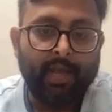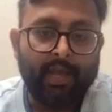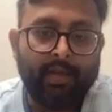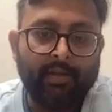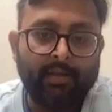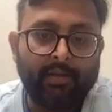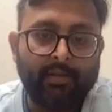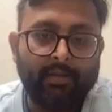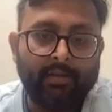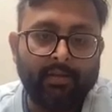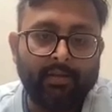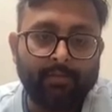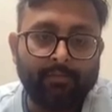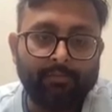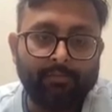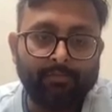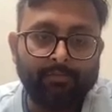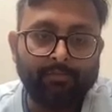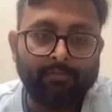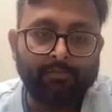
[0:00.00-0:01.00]
And
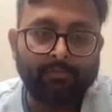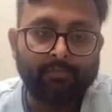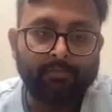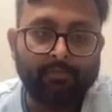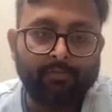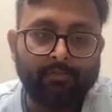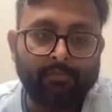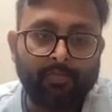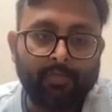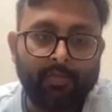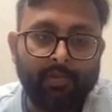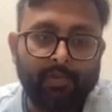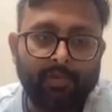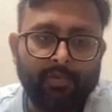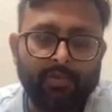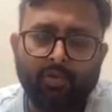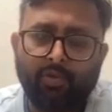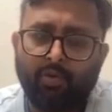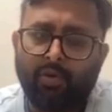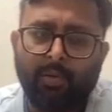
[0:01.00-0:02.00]

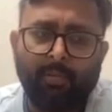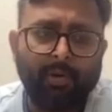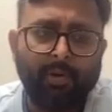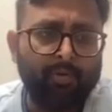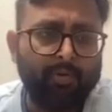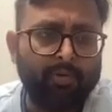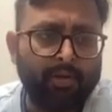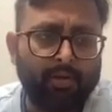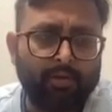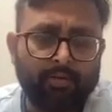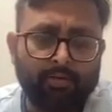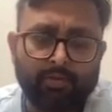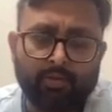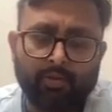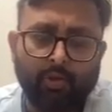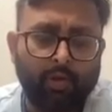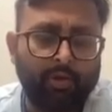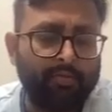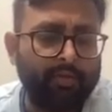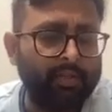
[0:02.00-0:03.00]
so about
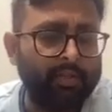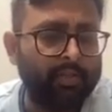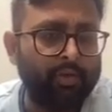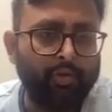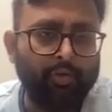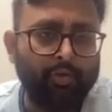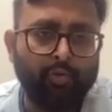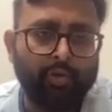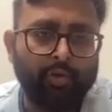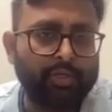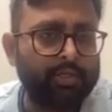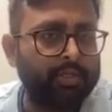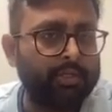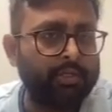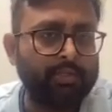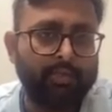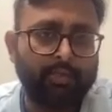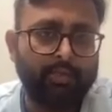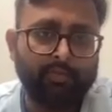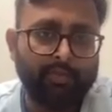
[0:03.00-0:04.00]
solving the new
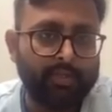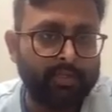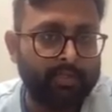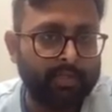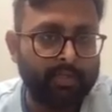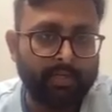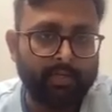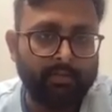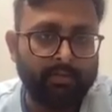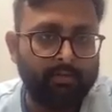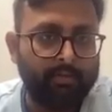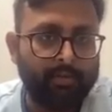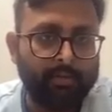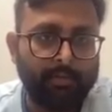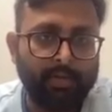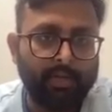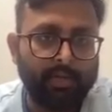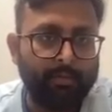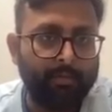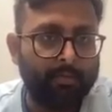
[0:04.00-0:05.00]
questions, you just said
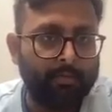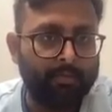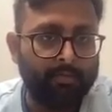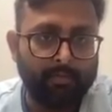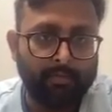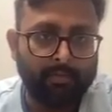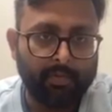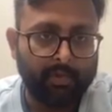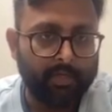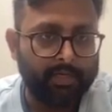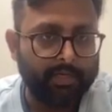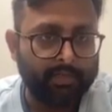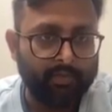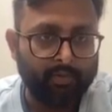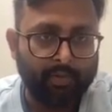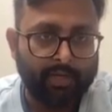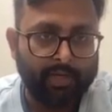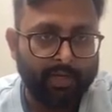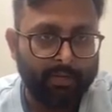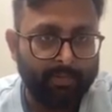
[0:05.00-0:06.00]
ki bhaiya
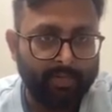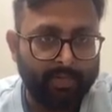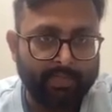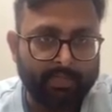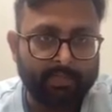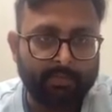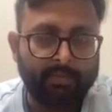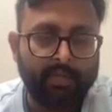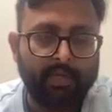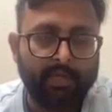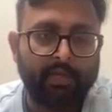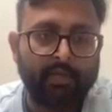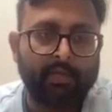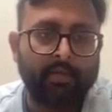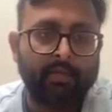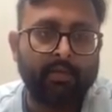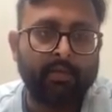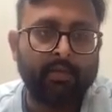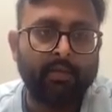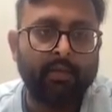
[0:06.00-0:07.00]
D-school type test mein
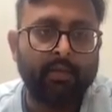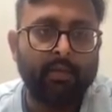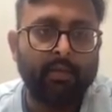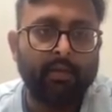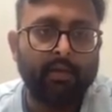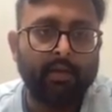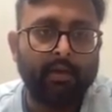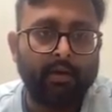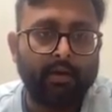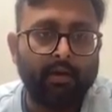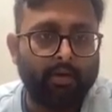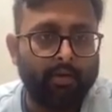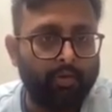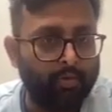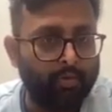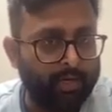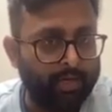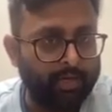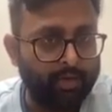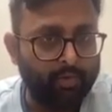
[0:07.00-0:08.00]
hai,
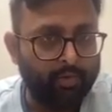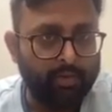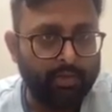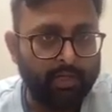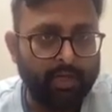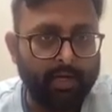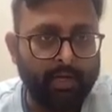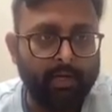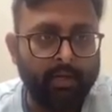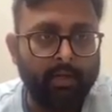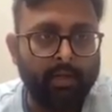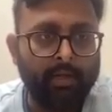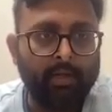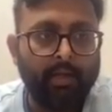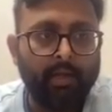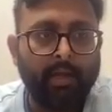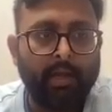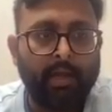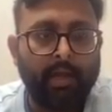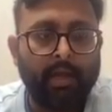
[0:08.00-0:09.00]
you can do that.
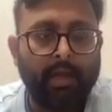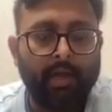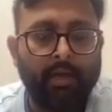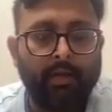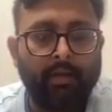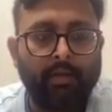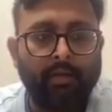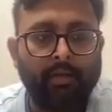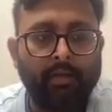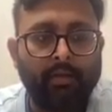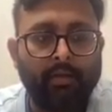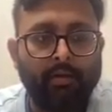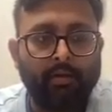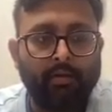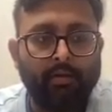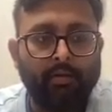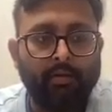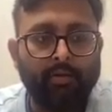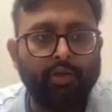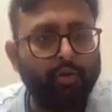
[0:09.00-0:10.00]
And
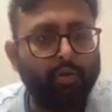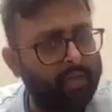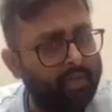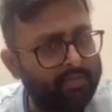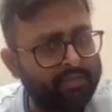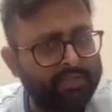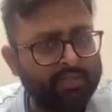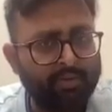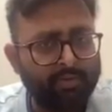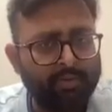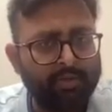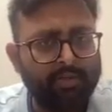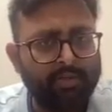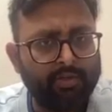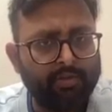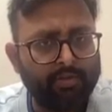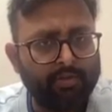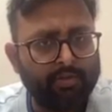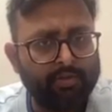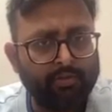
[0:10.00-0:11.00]
you give
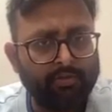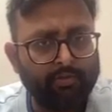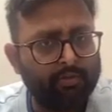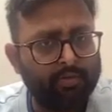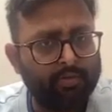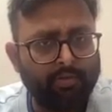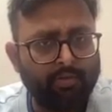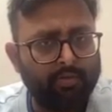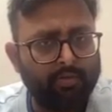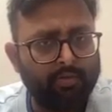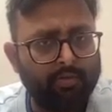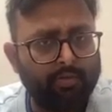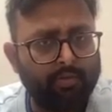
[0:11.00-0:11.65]
CUET also? No.